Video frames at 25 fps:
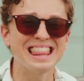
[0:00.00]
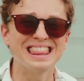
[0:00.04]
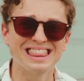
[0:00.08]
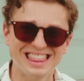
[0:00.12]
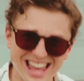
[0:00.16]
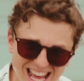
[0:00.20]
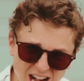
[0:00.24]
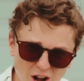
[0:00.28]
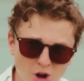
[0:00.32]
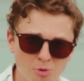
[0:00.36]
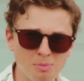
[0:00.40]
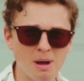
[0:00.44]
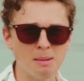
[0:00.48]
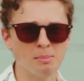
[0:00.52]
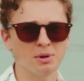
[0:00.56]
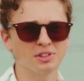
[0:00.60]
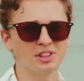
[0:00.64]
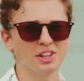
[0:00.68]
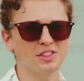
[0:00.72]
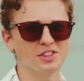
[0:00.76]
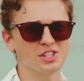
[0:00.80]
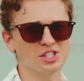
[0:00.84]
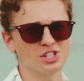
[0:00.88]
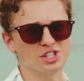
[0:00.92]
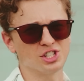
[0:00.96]
Then I remembered
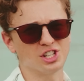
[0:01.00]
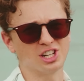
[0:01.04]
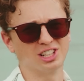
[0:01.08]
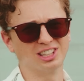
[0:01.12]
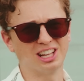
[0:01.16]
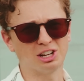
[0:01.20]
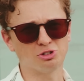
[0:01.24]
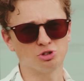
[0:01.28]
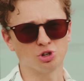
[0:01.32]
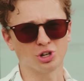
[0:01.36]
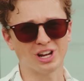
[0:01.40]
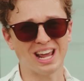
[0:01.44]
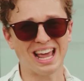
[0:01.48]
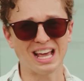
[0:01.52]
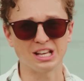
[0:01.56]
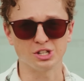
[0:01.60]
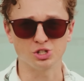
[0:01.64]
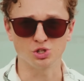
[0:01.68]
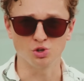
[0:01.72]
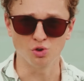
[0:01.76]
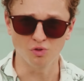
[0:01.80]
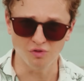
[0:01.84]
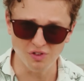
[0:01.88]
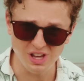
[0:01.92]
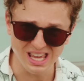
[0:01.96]
that this is an electric
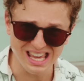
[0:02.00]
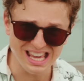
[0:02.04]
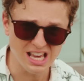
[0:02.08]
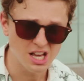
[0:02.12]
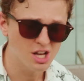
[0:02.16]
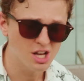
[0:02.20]
SUV,